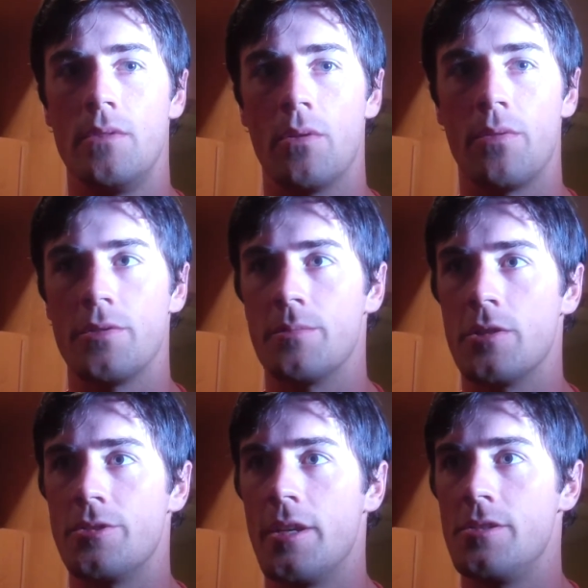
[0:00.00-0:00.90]
throw some
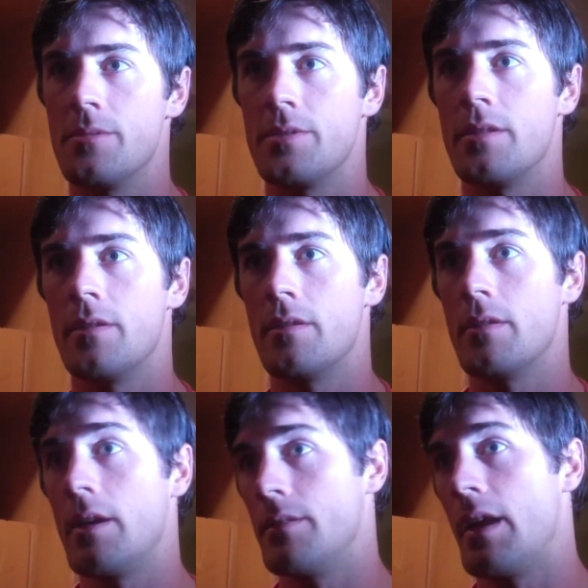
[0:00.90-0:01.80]
good changeups in
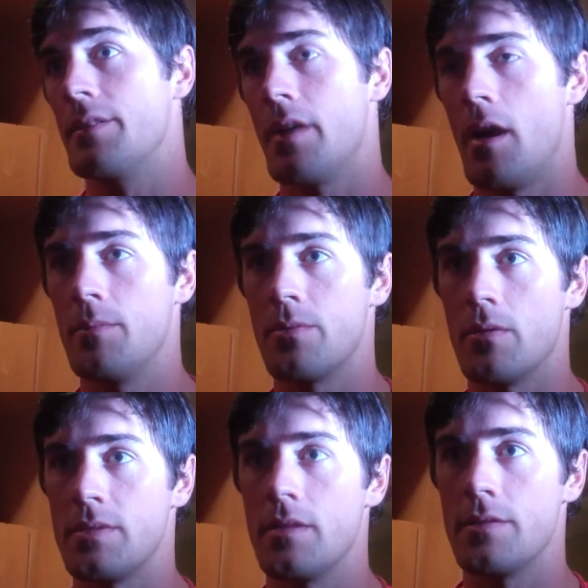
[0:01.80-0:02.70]
there at times where I
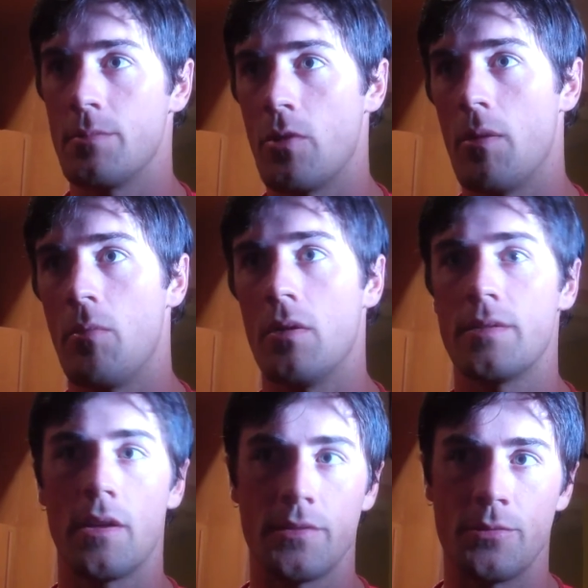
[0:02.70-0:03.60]
was getting some ground balls,
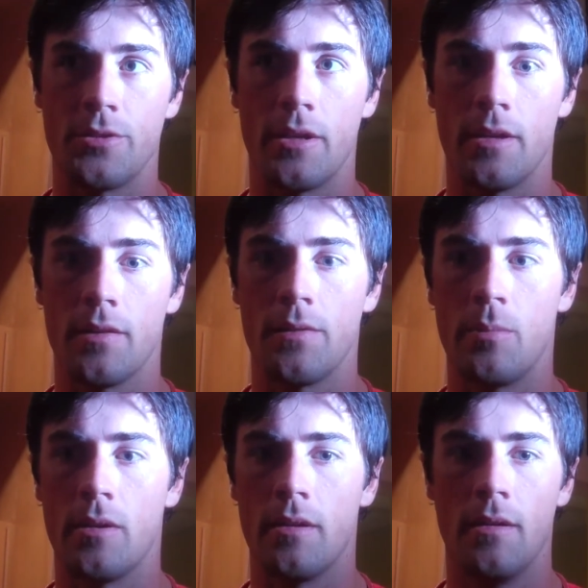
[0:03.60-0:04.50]
got some strikeouts.
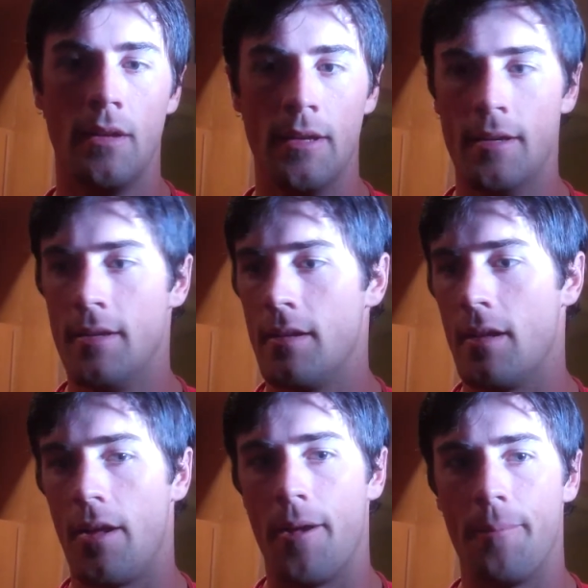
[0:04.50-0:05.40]
But
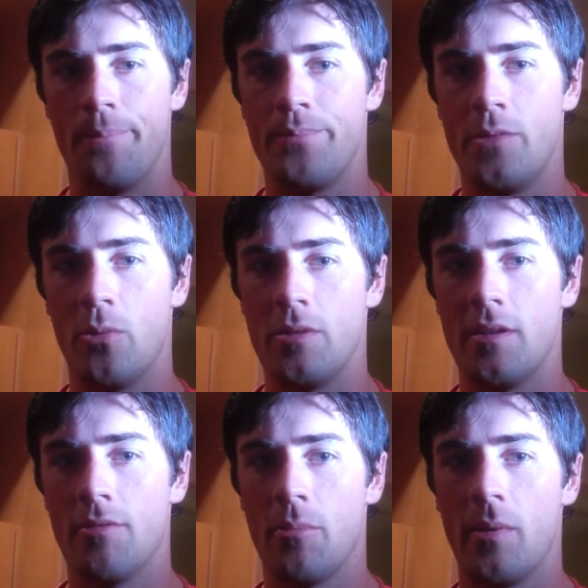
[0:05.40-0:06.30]
when you
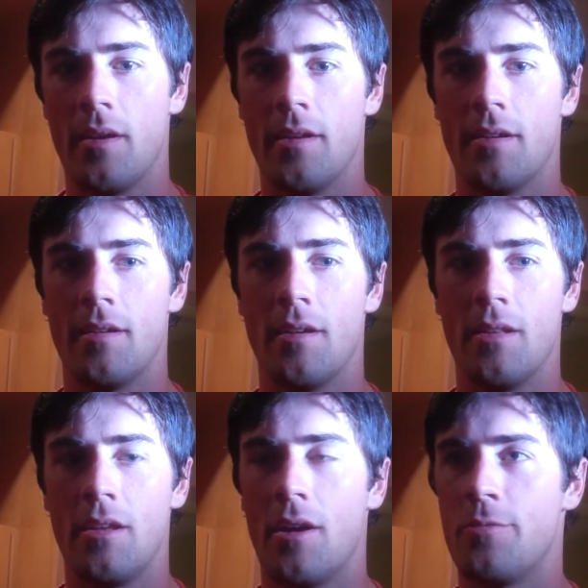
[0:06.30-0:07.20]
give up a
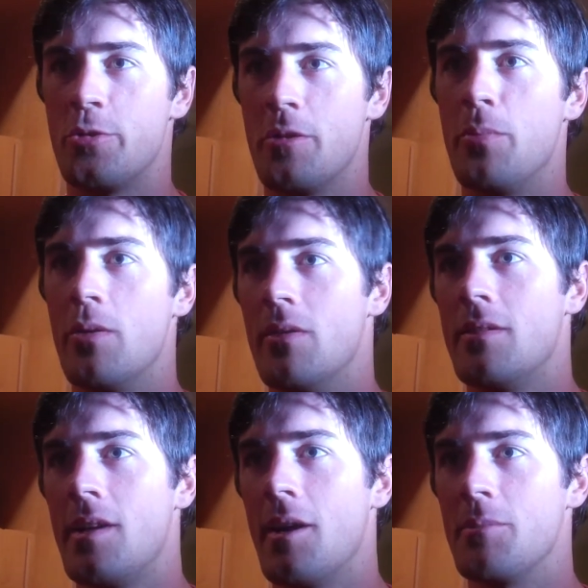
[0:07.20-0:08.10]
leadoff triple,
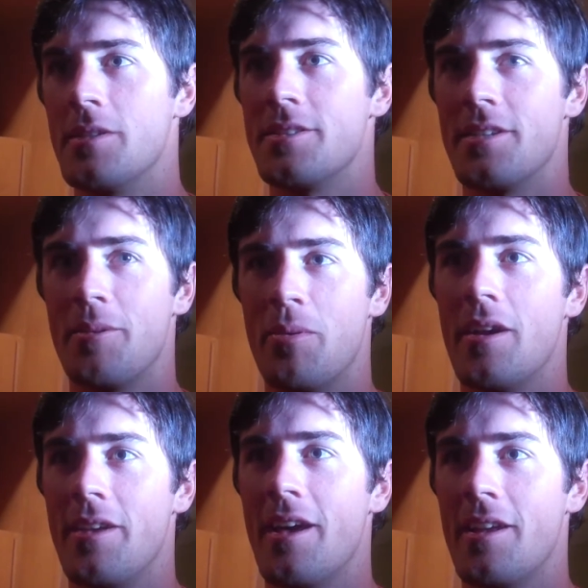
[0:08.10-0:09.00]
I'm going to say
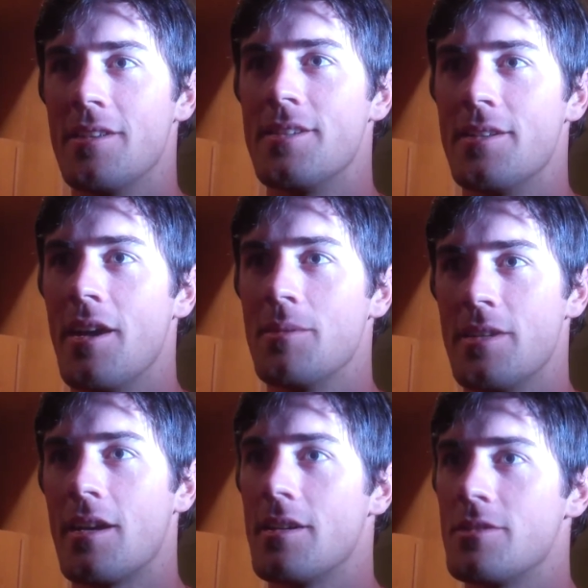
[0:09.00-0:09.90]
probably 9 out of 10 times
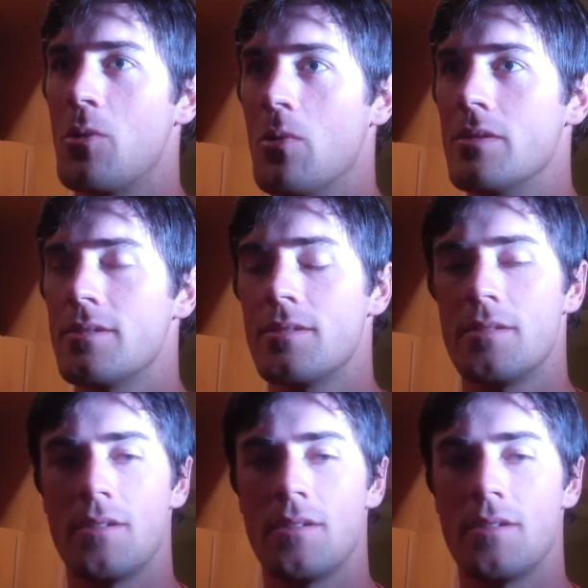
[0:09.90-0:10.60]
that guy scores.